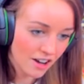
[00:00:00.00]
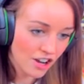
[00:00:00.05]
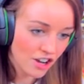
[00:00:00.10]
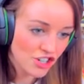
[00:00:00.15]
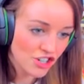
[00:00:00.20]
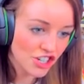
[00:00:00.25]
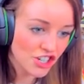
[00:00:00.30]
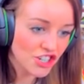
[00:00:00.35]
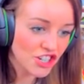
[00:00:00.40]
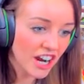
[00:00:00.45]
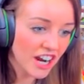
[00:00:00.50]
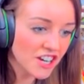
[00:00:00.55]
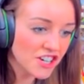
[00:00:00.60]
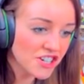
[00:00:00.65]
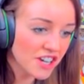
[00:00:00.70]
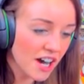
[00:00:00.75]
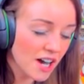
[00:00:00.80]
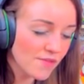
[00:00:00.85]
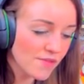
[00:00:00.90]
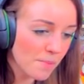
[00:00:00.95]
She's
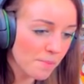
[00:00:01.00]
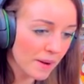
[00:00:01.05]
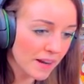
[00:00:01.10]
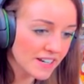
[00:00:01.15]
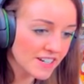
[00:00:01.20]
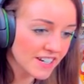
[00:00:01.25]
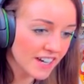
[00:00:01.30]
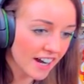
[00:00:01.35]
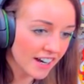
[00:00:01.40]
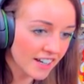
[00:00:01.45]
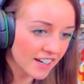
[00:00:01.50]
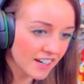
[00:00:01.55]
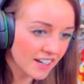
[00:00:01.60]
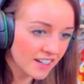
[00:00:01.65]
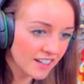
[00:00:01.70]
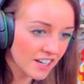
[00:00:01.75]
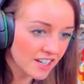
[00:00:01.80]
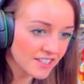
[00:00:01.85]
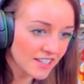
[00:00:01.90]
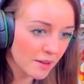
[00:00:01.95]
changed out of a bandana.
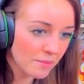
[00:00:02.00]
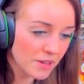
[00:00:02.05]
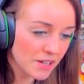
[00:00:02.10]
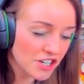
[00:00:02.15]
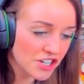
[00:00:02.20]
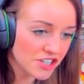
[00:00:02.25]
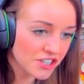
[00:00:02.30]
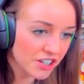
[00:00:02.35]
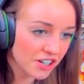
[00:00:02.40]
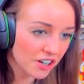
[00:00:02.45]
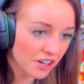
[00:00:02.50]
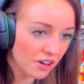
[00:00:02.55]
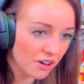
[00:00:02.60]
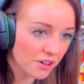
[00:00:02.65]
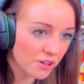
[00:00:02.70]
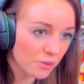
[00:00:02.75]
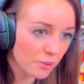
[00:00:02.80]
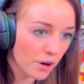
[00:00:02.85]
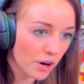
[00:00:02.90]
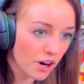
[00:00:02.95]
Does that mean she's going to go
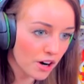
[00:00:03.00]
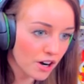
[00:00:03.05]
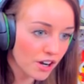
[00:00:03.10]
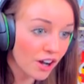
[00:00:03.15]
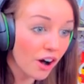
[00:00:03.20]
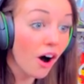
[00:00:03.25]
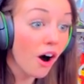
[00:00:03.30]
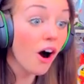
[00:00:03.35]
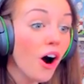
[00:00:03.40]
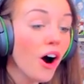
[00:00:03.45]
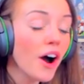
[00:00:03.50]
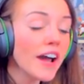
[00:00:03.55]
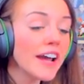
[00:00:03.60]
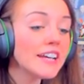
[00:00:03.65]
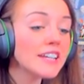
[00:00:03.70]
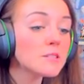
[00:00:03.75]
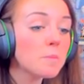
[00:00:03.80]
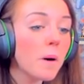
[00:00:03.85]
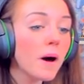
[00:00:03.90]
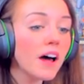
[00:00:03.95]
on a walk?
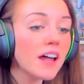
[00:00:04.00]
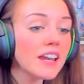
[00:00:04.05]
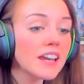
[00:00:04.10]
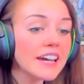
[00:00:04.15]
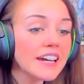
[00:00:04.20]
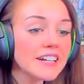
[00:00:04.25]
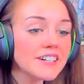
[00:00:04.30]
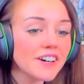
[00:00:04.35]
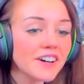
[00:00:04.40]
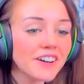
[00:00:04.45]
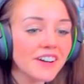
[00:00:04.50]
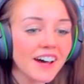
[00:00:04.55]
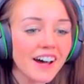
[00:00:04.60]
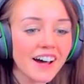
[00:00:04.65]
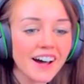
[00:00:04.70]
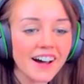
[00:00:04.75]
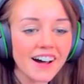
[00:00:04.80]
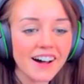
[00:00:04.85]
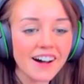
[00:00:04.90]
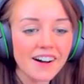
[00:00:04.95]
He's put a lead on
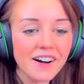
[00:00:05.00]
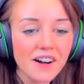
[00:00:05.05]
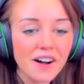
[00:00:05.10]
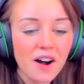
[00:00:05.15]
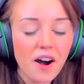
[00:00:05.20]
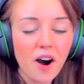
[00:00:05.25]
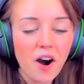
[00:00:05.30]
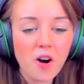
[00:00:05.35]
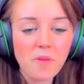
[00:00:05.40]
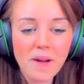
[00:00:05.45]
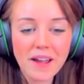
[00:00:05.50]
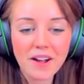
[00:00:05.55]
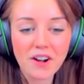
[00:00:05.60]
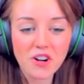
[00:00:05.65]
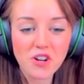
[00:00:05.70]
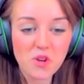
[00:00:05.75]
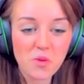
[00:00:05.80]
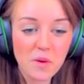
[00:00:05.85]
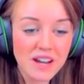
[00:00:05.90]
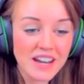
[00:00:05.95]
her. Oh my
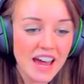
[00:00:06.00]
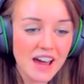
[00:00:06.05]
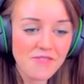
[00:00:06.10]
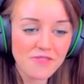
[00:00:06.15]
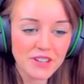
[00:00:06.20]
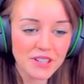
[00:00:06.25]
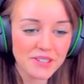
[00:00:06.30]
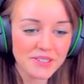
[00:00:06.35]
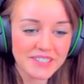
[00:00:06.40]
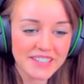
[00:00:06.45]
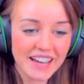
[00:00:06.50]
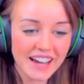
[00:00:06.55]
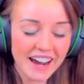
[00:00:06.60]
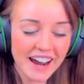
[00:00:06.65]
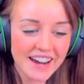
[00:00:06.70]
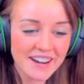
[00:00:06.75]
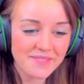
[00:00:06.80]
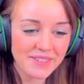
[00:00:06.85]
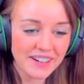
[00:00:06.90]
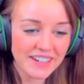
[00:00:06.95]
gosh, we never use that
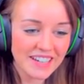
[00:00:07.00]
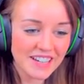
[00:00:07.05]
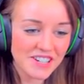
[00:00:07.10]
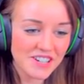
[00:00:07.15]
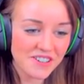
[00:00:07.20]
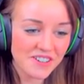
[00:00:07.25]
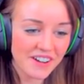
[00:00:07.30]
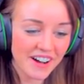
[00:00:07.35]
kind of a lead, you